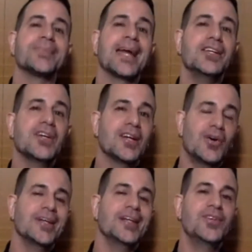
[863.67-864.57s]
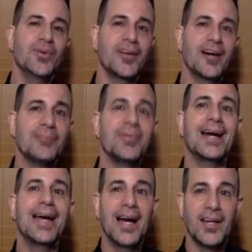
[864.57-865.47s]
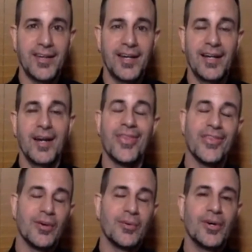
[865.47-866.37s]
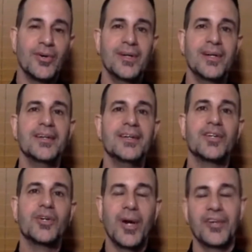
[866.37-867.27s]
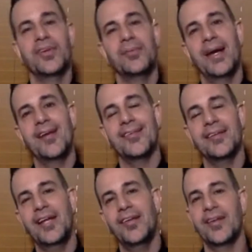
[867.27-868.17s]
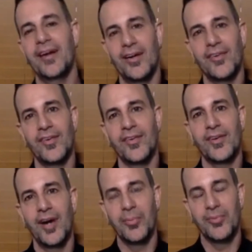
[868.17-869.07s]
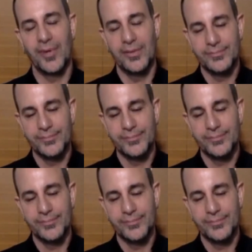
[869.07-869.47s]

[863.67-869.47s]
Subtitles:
And you can only do that by asking a thorough question-based needs analysis up front,